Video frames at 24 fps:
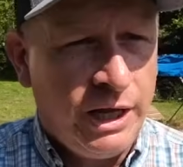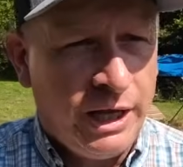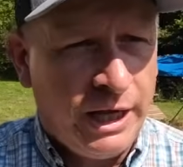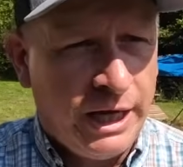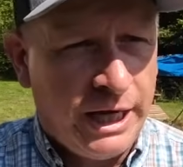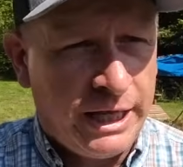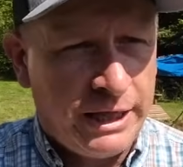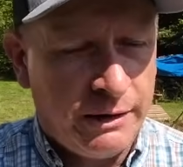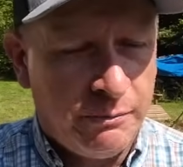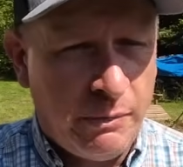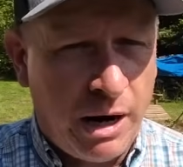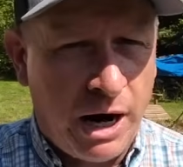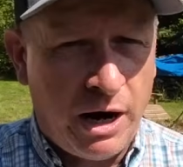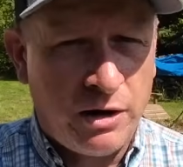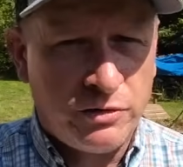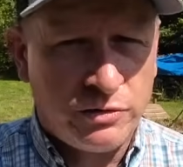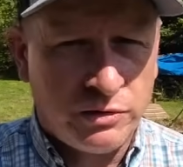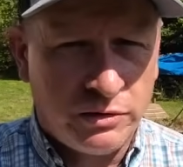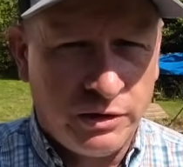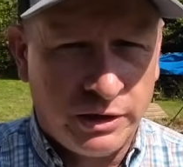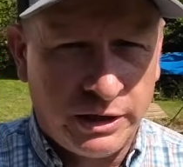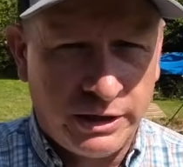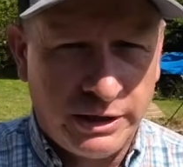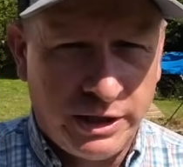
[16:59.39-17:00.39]
and the buyers
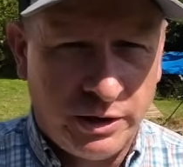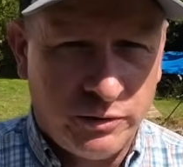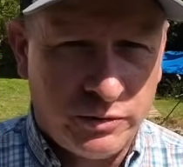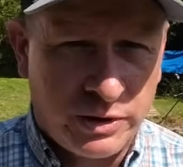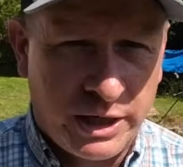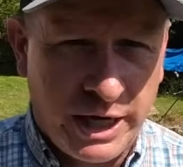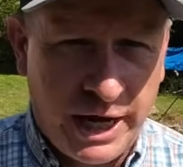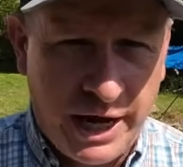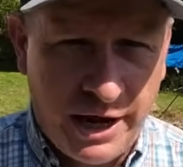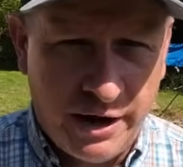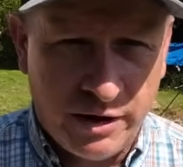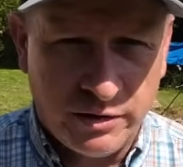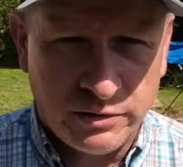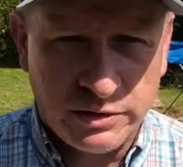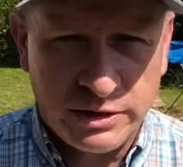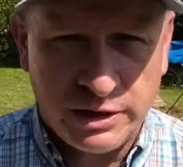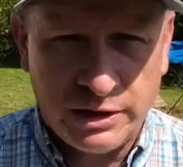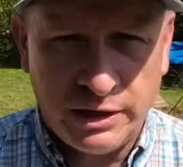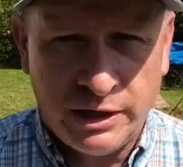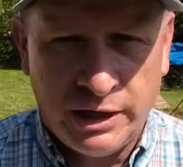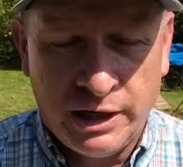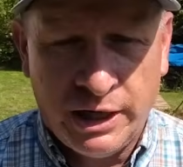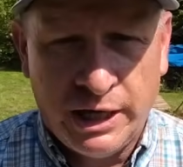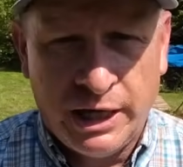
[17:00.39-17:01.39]
will look at those cows,
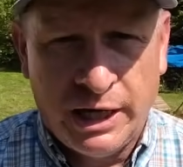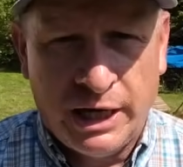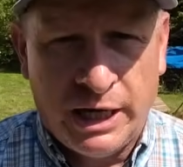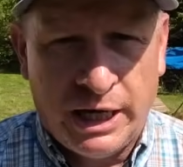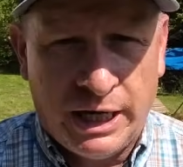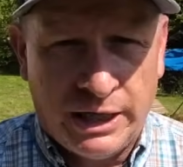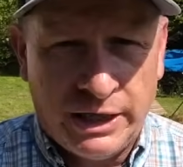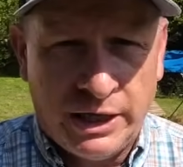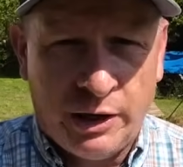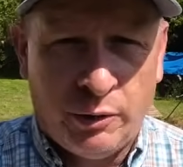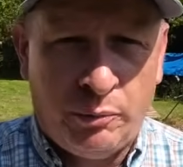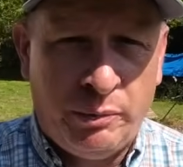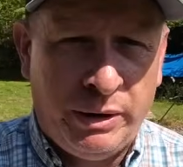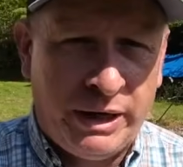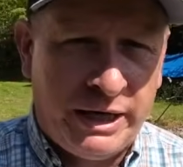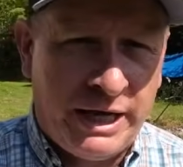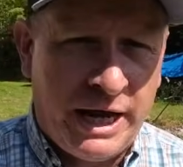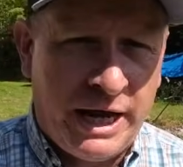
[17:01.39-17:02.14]
and they'll pick